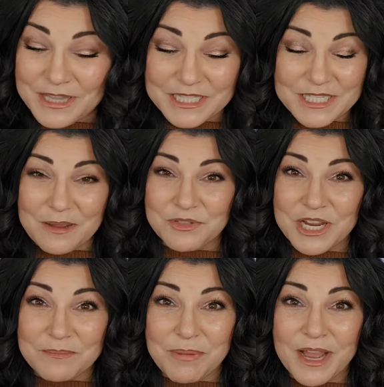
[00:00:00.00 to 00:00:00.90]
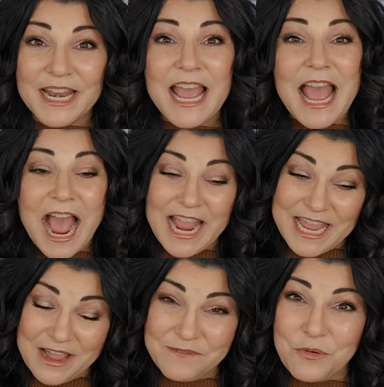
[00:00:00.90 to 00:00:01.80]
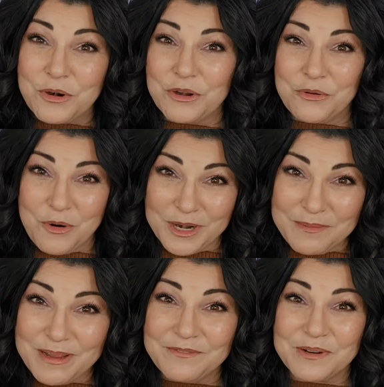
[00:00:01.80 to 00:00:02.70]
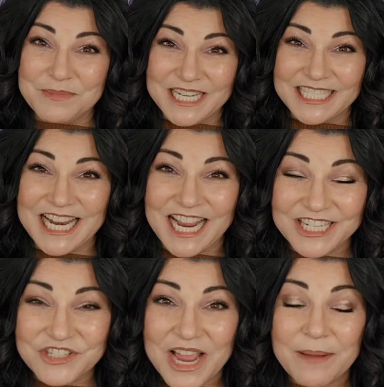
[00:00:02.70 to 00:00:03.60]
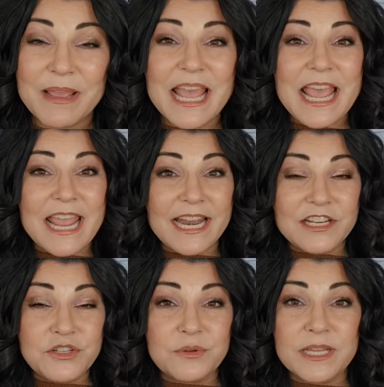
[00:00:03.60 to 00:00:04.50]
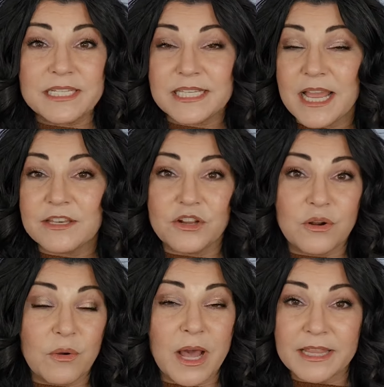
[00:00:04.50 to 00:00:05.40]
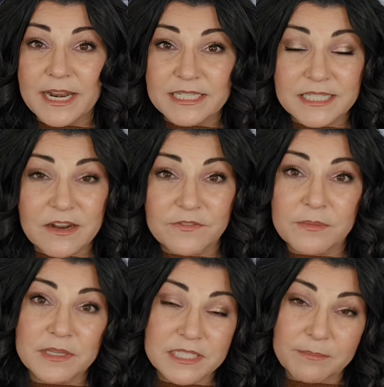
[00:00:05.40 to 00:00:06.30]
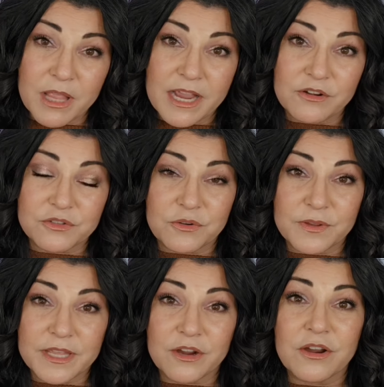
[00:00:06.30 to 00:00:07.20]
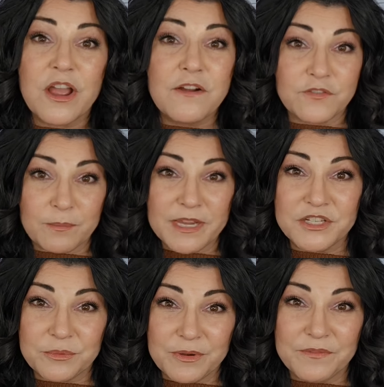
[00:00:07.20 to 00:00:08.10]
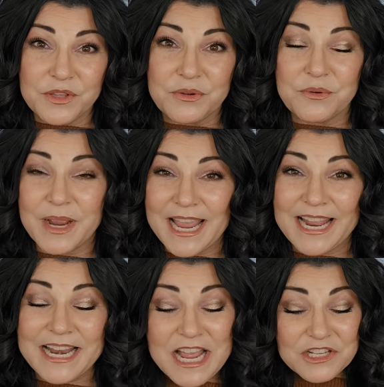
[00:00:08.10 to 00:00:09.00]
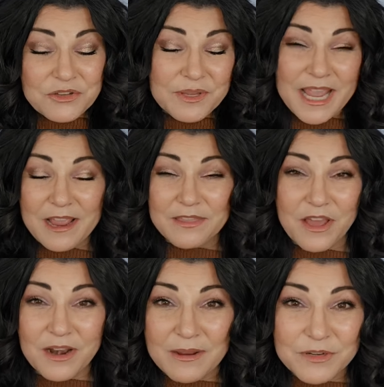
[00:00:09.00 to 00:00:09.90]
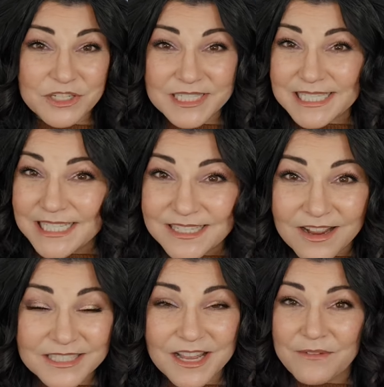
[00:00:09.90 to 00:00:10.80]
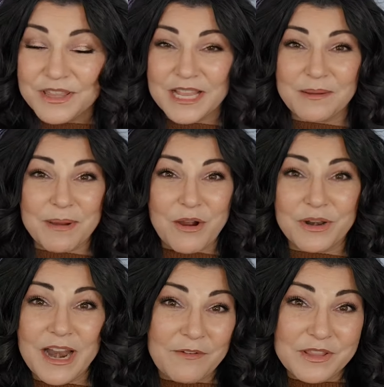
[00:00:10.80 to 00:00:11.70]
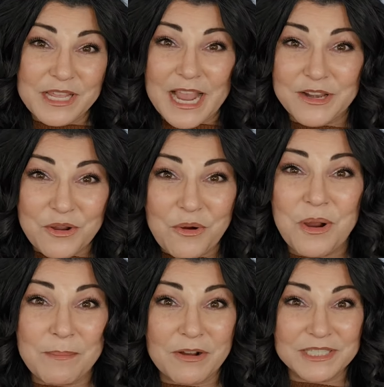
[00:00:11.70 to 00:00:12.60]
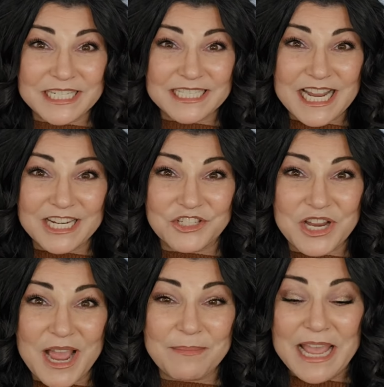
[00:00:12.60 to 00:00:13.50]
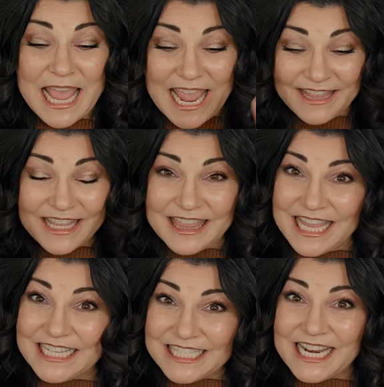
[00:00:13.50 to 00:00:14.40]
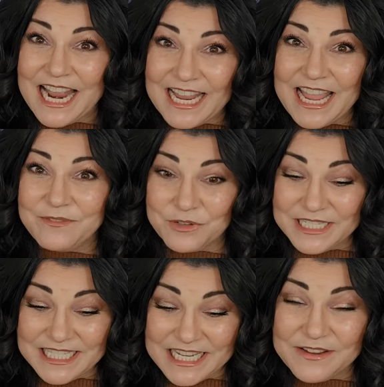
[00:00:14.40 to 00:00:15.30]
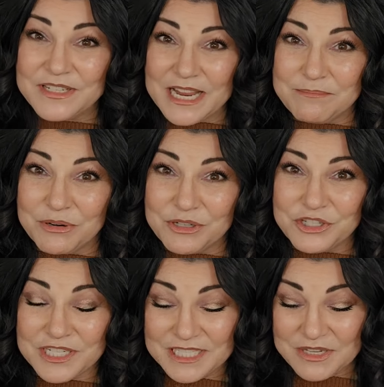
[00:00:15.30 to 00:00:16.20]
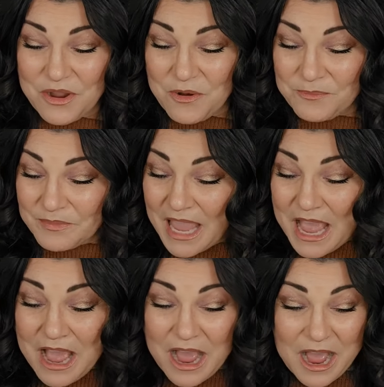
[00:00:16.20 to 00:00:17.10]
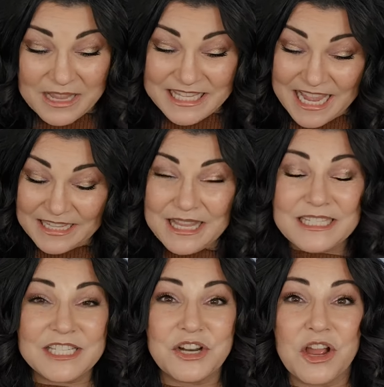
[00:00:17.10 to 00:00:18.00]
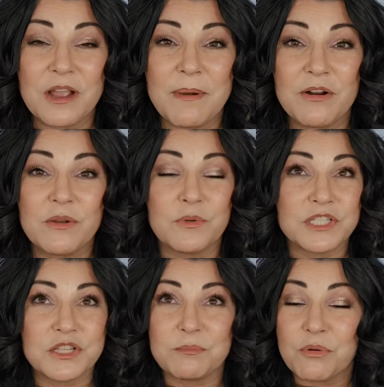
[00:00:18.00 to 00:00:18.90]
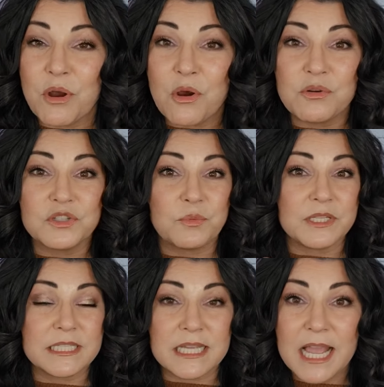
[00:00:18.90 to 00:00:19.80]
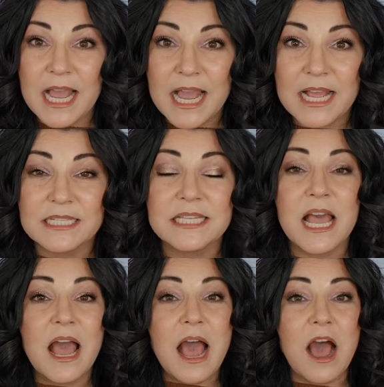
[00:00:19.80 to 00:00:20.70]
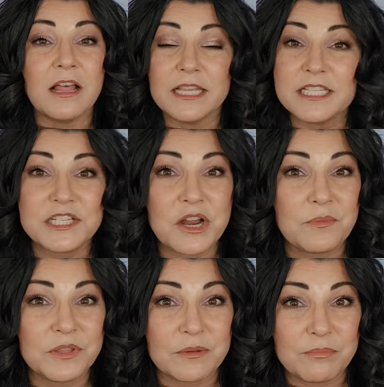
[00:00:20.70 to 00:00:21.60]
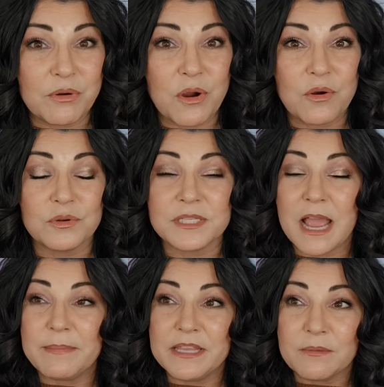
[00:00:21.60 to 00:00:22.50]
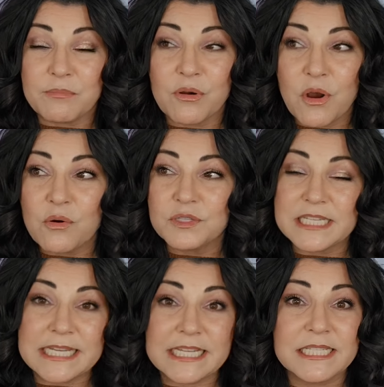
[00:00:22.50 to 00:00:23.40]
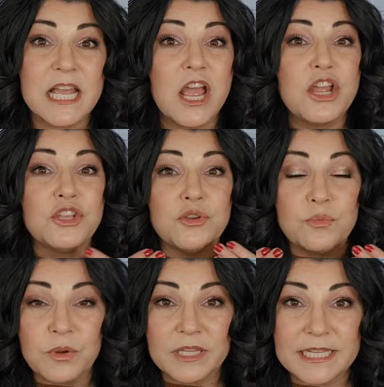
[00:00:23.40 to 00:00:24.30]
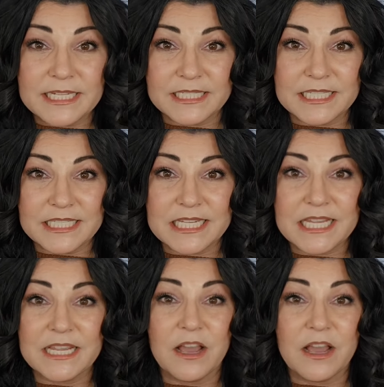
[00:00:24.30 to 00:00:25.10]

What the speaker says: in the subject, but I have ordered quite a bit from TikTok Shop and I do get sent, you know, a lot of stuff from the suppliers over there for me to review. And so, yeah, I thought I would just discuss everything about it, everything I know about TikTok Shop and the things that I have received and purchased. So yeah, let's talk about it. What's the pros? What's the cons? Let's start with the pros. I mean, the pros is you really get to see